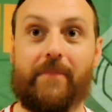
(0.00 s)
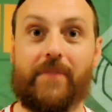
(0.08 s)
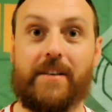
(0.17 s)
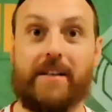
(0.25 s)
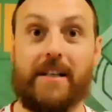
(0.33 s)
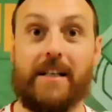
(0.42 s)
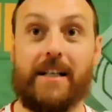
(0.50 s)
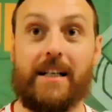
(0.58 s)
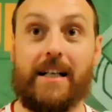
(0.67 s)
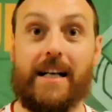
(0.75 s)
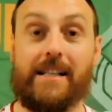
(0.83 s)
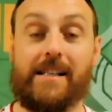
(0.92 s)
And
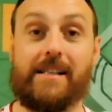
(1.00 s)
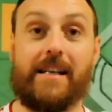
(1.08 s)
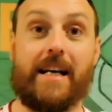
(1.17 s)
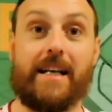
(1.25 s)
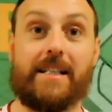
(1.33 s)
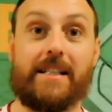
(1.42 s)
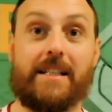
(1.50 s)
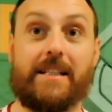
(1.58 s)
as I said,